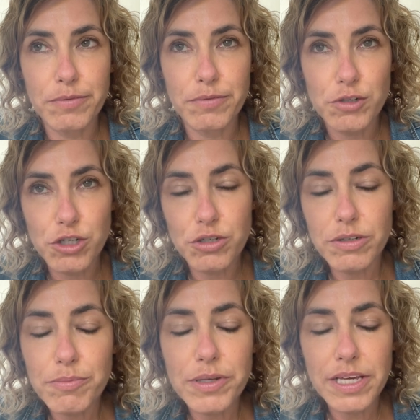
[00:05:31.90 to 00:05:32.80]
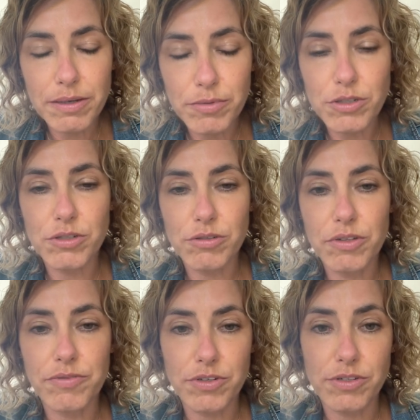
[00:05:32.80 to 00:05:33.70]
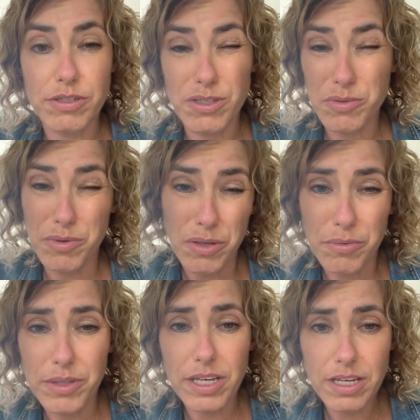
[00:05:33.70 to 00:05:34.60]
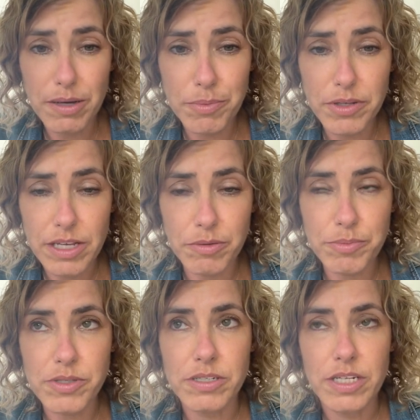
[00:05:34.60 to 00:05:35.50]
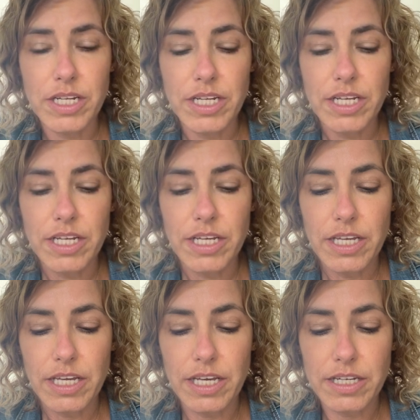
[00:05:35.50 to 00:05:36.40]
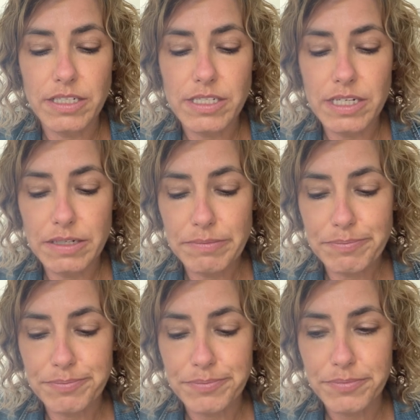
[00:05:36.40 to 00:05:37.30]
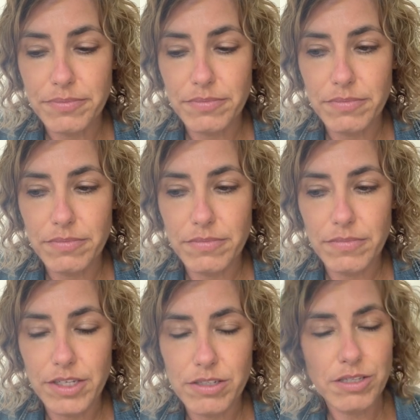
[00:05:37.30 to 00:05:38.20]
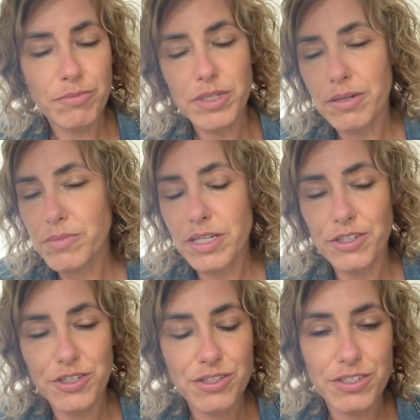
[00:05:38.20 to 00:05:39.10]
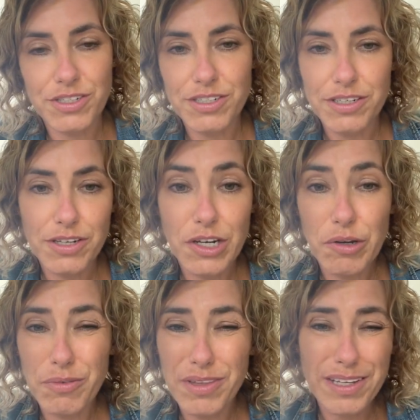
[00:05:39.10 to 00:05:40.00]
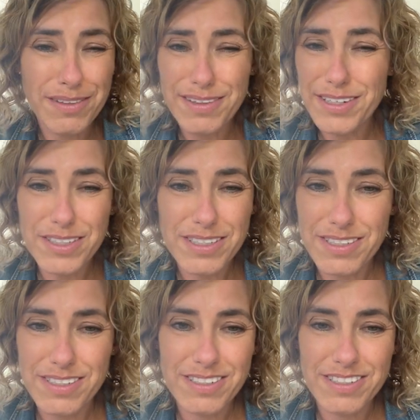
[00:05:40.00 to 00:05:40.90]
should be able to do the verses with only a couple helps. And sometimes I just know that they just